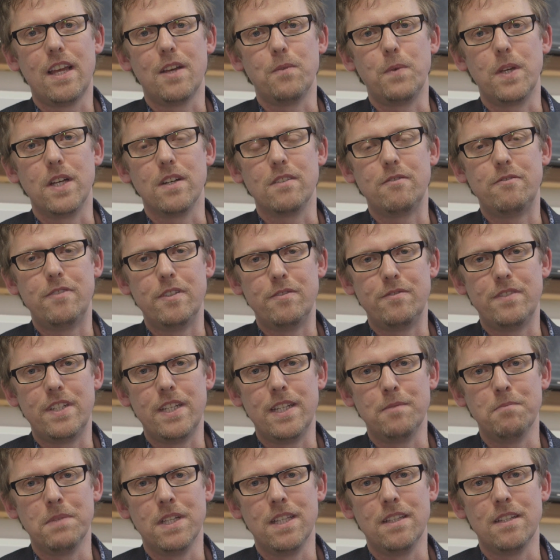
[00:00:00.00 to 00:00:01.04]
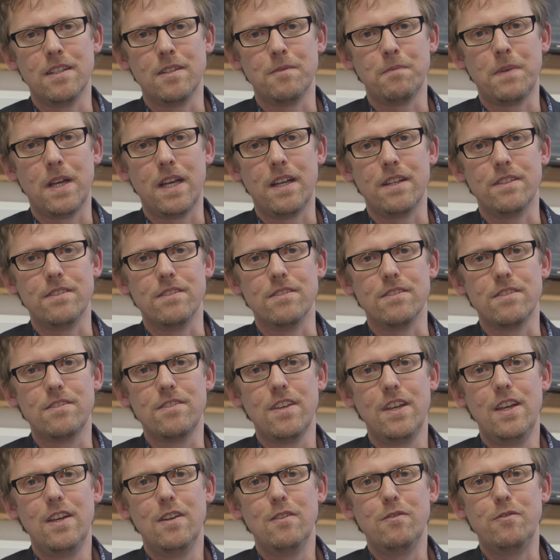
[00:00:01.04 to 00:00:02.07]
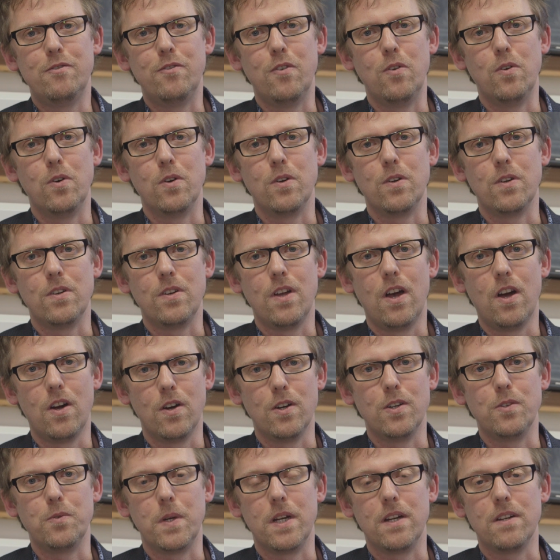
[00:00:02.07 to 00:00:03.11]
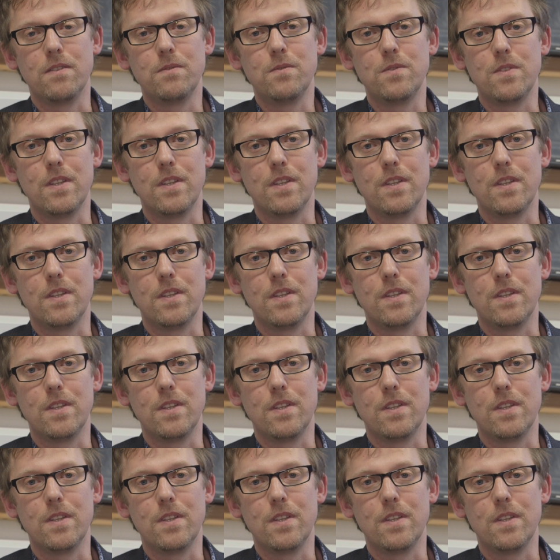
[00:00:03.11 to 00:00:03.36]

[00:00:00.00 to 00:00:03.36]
we got £15 million for hardware.